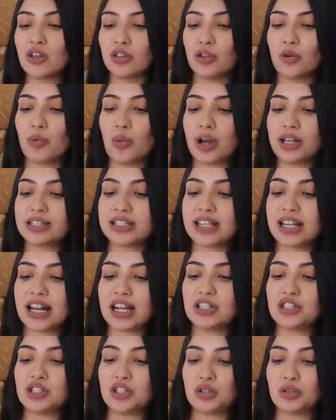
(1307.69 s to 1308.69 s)
The ones that
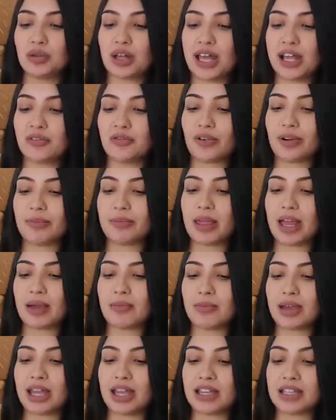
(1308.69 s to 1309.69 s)
I do like from
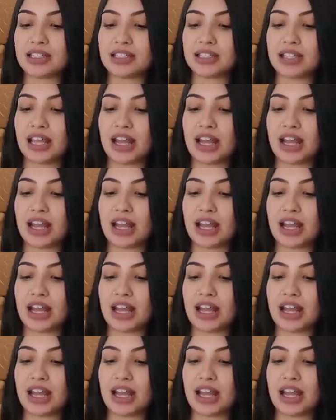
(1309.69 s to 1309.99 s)
them is